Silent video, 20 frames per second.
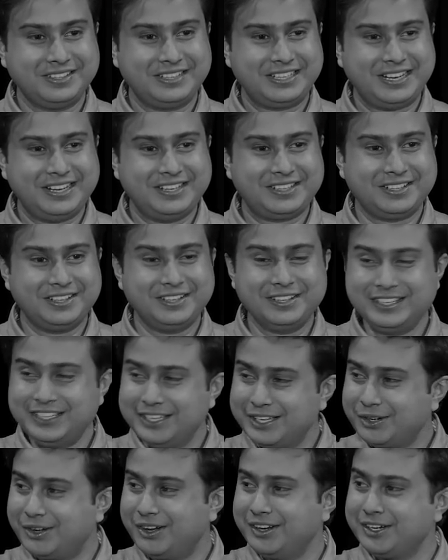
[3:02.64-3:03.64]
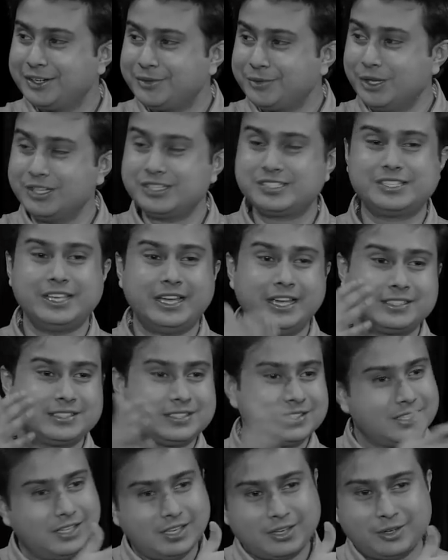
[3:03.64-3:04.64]
Right? Earlier on, it was
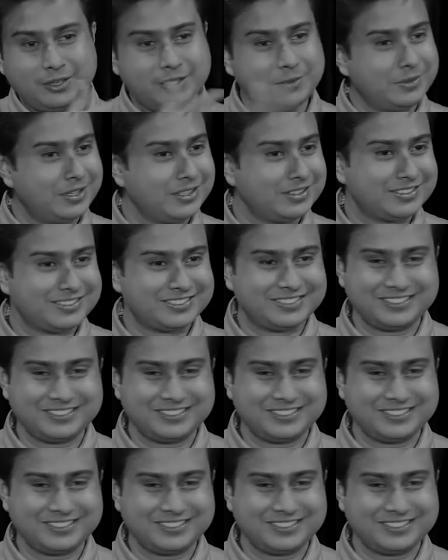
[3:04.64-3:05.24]
sex. Karo hi mat.